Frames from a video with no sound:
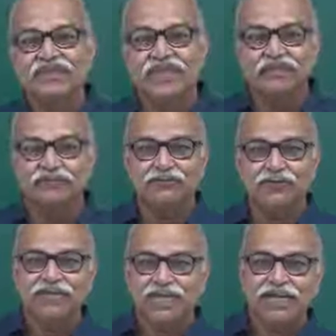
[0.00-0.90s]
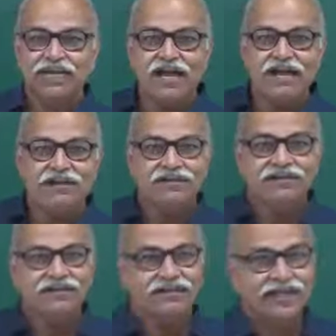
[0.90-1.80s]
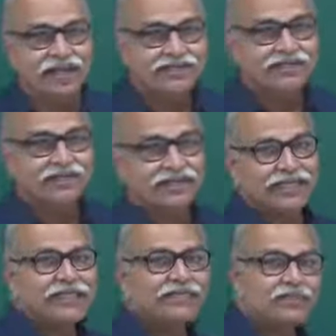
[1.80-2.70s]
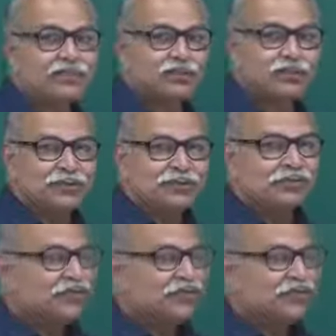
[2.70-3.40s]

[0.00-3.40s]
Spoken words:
and of course India has the credit to